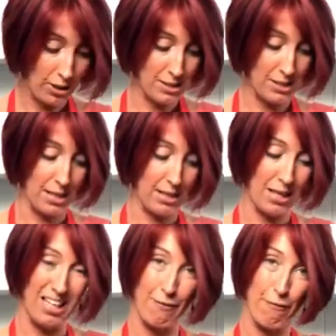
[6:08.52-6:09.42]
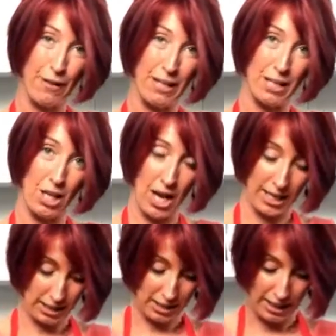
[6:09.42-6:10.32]
can see the kind of
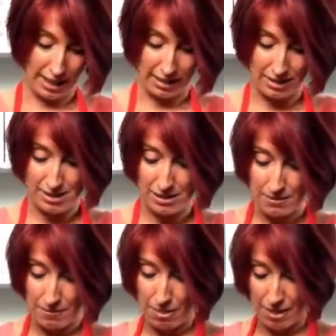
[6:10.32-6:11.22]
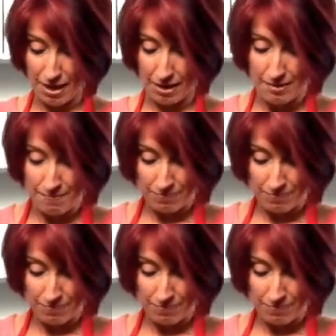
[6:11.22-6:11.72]
finger-like lengths there,